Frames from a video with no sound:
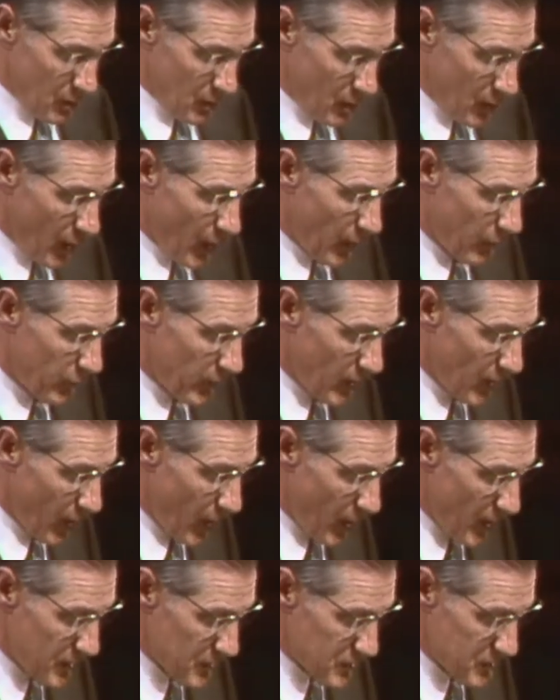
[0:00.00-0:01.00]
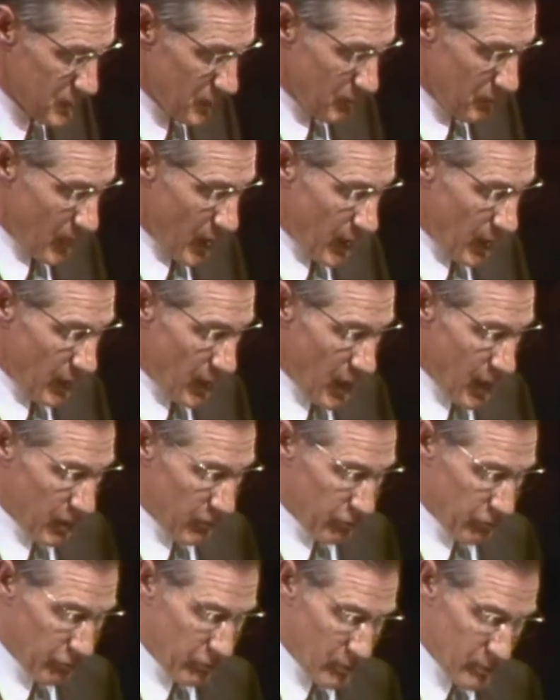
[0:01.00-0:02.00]
I realize that my
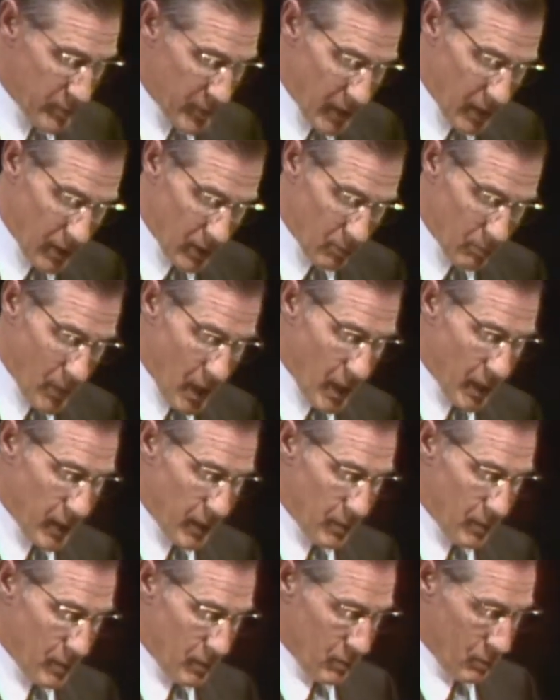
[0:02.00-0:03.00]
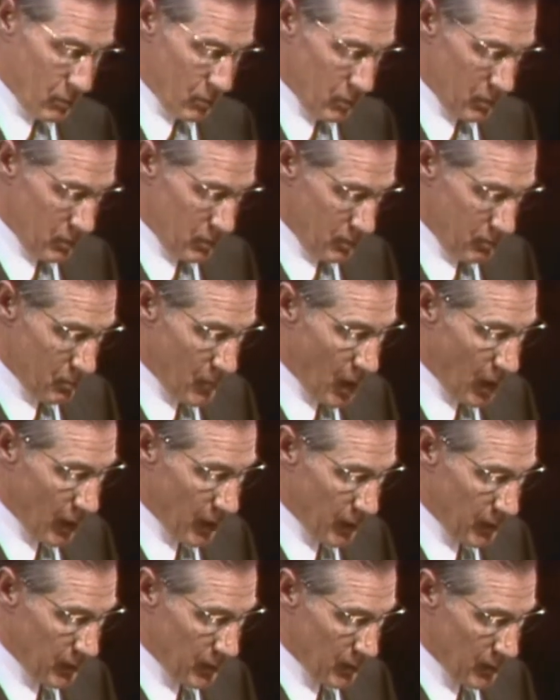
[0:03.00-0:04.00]
life for me and my
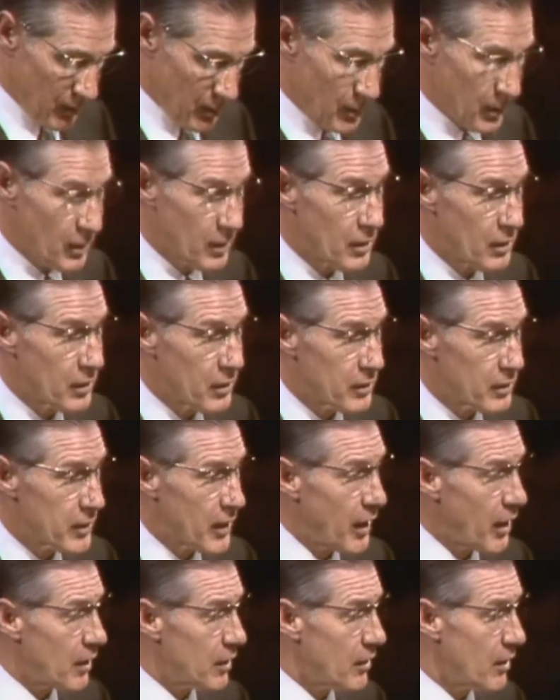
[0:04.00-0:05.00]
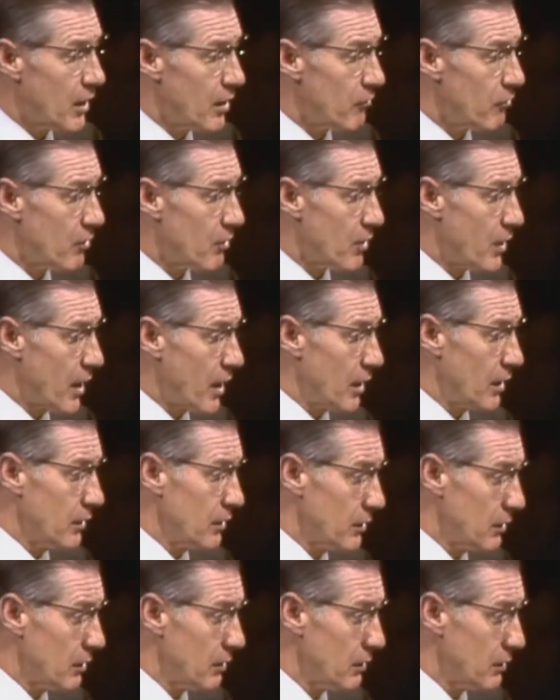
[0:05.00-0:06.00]
mine can never and